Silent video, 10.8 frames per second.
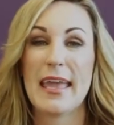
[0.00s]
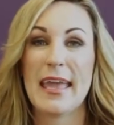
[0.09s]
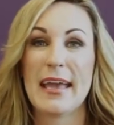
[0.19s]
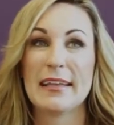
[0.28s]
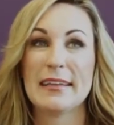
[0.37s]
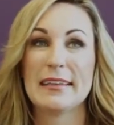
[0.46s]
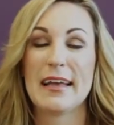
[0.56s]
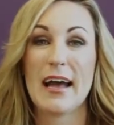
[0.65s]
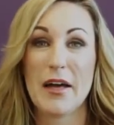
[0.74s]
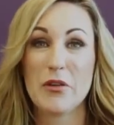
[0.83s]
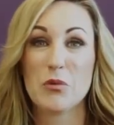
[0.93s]
and
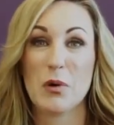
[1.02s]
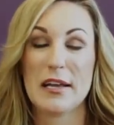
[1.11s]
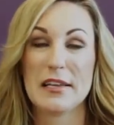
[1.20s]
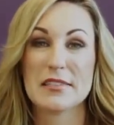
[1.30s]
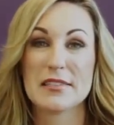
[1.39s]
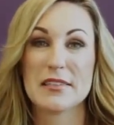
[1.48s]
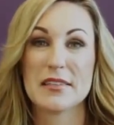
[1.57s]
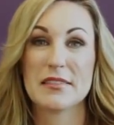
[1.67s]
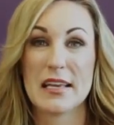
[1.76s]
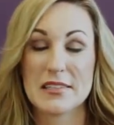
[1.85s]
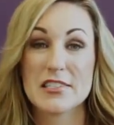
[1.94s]
otherwise
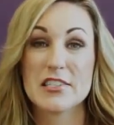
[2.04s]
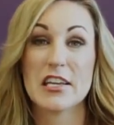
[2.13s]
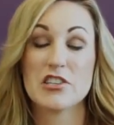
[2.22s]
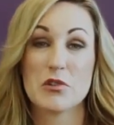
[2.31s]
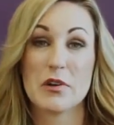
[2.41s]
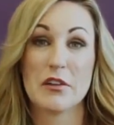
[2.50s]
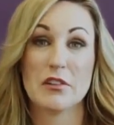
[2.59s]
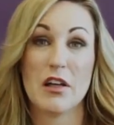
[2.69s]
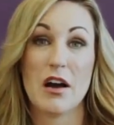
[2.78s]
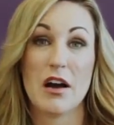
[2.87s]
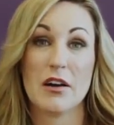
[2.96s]
that stand your ground
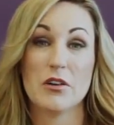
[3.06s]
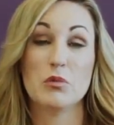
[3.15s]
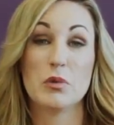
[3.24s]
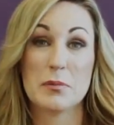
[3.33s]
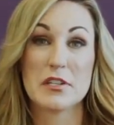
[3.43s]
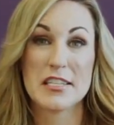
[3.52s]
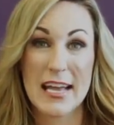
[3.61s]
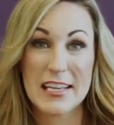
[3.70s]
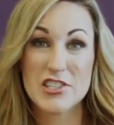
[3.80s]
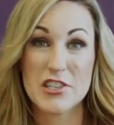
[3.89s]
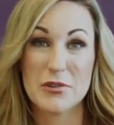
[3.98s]
law would
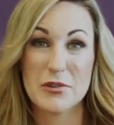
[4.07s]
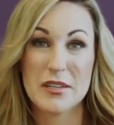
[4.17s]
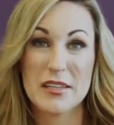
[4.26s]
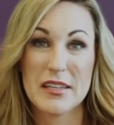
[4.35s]
protect you